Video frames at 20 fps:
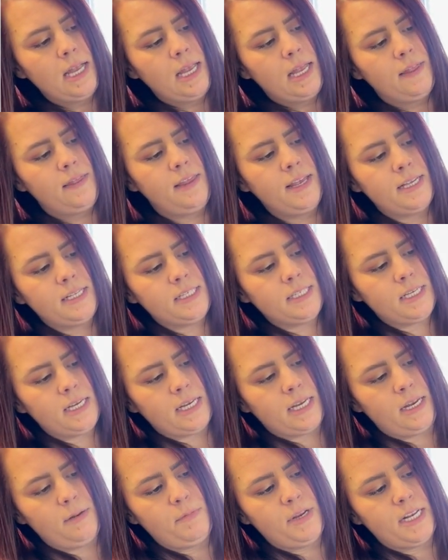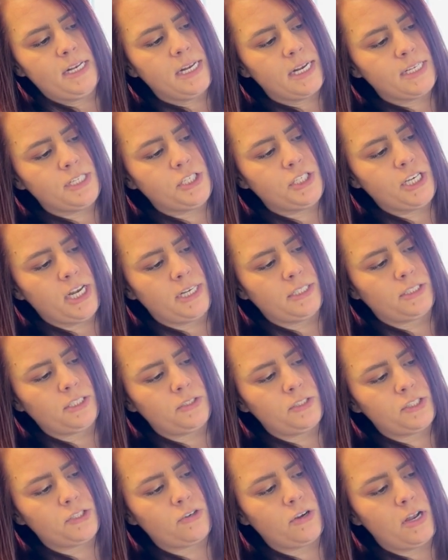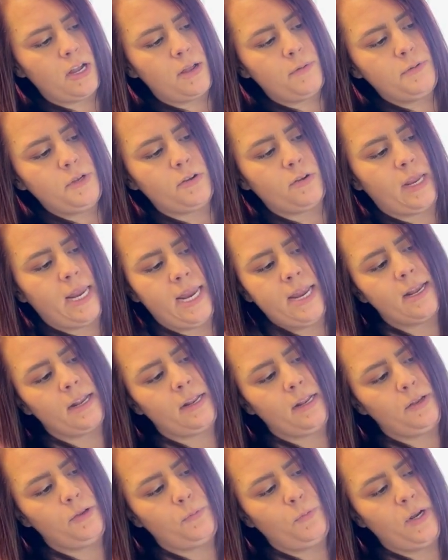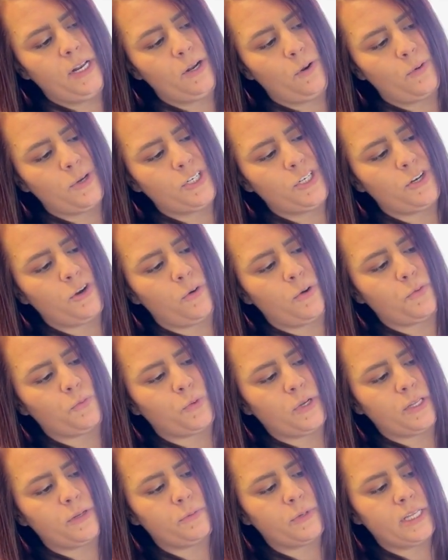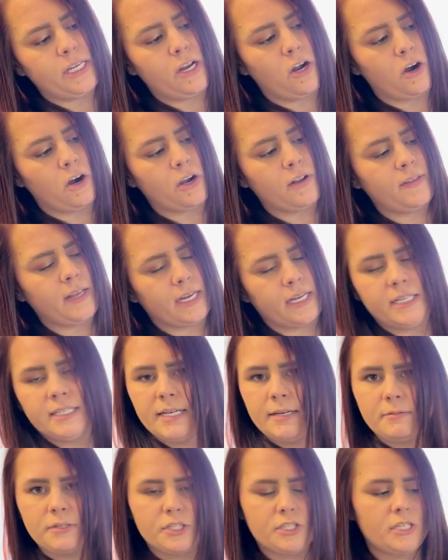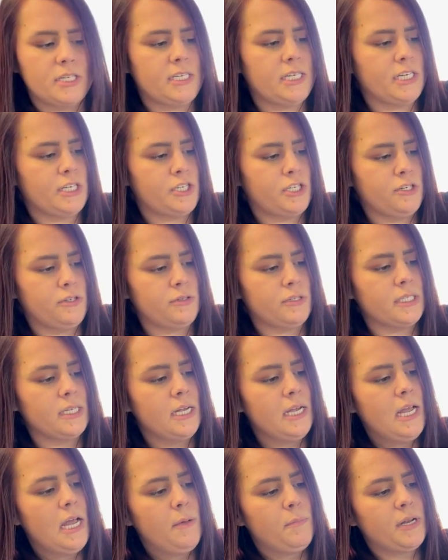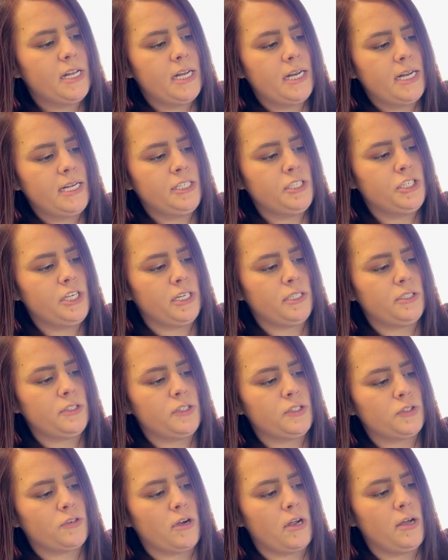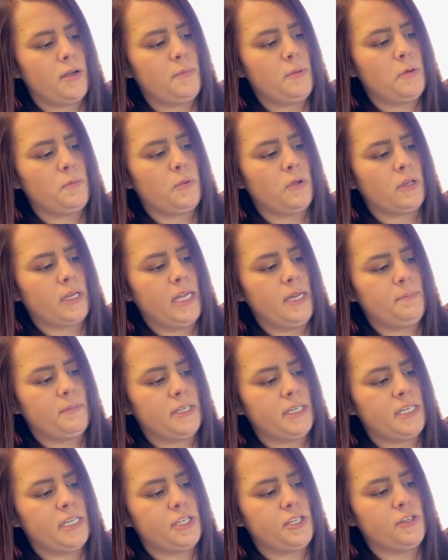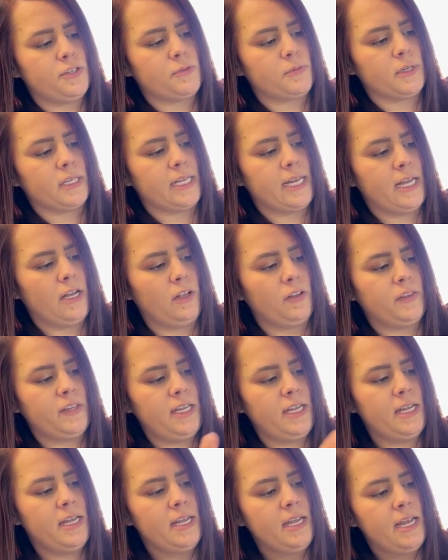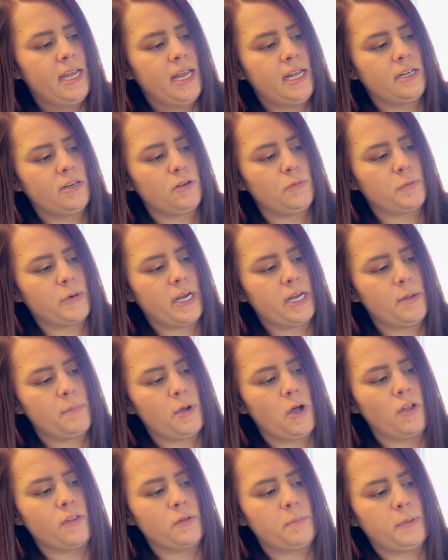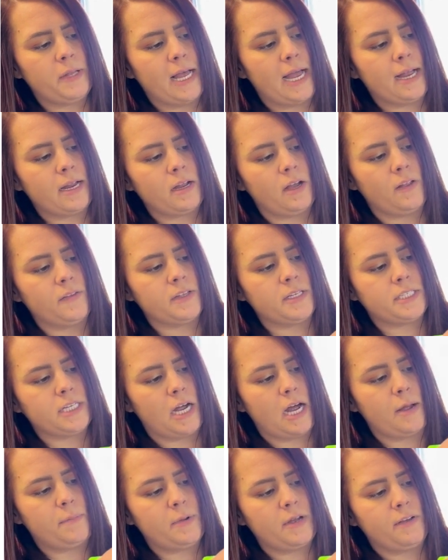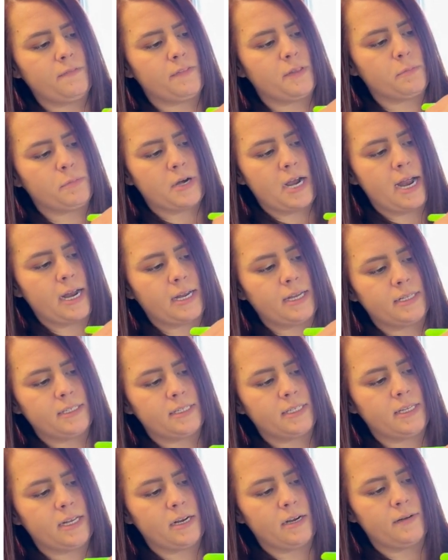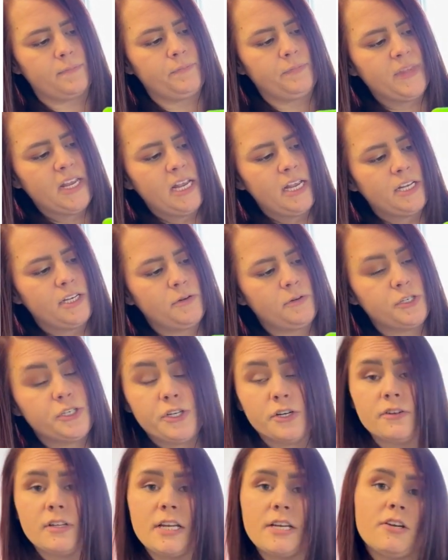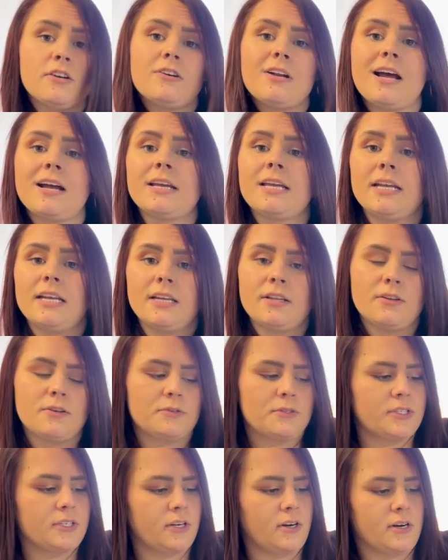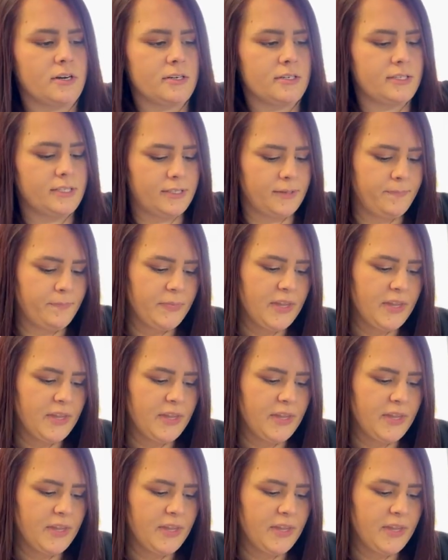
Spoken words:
This can be a nice gentle scrub. We don't want you going really, really hard. That can damage the tissues, but a nice gentle scrub will keep the tissues really healthy and it'll break up all the plaque on the top of the brackets there to ensure that you're not getting those scars.